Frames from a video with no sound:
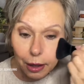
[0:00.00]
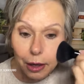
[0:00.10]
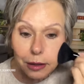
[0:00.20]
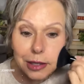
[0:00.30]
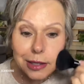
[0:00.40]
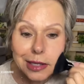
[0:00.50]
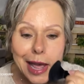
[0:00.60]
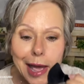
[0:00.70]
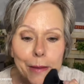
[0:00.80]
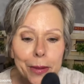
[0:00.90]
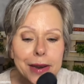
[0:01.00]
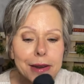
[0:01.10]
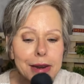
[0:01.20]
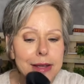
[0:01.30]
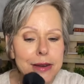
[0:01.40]
just tap in it
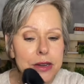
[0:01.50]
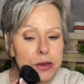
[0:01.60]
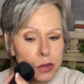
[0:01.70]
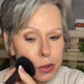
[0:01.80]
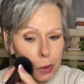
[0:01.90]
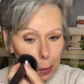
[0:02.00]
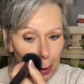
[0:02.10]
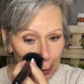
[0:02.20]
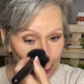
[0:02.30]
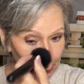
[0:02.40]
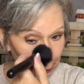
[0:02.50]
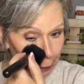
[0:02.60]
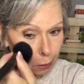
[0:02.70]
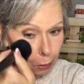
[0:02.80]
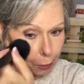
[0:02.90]
and just do a
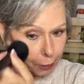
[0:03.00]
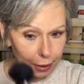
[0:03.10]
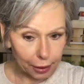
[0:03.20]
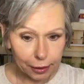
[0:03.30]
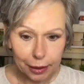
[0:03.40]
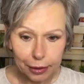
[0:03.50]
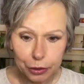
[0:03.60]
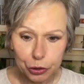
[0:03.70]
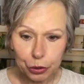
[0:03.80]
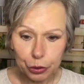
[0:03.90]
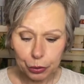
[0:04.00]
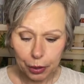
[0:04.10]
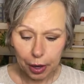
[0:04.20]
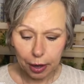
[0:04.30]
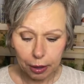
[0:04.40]
little bit to
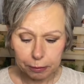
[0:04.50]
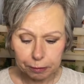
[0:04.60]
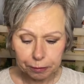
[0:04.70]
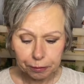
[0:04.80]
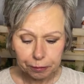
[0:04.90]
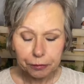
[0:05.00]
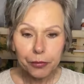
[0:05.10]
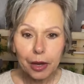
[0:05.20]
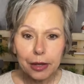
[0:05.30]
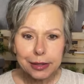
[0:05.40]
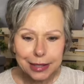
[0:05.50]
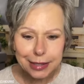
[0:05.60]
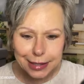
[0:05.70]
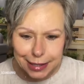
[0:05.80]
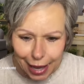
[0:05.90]

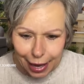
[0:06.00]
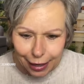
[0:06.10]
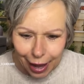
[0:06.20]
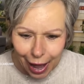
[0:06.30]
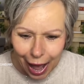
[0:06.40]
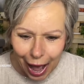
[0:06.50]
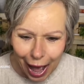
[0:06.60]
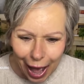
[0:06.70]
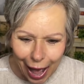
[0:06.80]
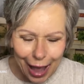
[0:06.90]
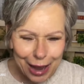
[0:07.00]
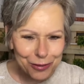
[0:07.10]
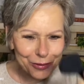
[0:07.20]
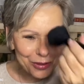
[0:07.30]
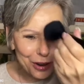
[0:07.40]
set. Hi,
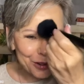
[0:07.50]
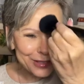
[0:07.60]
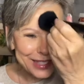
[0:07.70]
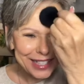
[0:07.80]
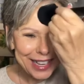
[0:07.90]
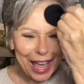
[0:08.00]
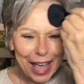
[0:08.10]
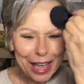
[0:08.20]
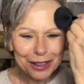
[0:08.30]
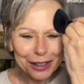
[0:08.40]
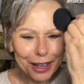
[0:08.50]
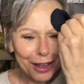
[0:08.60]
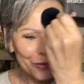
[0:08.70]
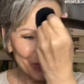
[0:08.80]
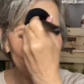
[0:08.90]
Rosie. Hey,
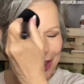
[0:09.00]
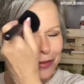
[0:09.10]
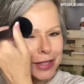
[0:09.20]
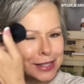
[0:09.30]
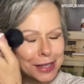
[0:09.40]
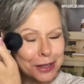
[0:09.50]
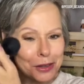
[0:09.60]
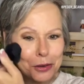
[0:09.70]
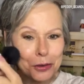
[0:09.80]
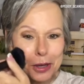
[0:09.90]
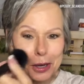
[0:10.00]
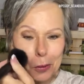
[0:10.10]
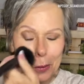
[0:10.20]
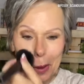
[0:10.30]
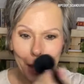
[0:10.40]
love. I haven't seen you in a
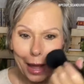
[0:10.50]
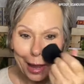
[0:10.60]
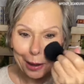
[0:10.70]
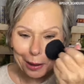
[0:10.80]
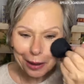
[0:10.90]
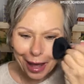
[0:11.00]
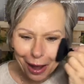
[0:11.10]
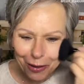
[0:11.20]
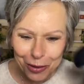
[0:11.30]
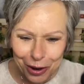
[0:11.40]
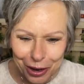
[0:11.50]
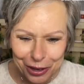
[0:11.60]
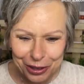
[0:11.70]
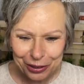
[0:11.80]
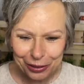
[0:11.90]
while. How are
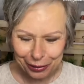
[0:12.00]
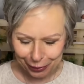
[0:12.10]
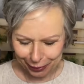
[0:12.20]
you?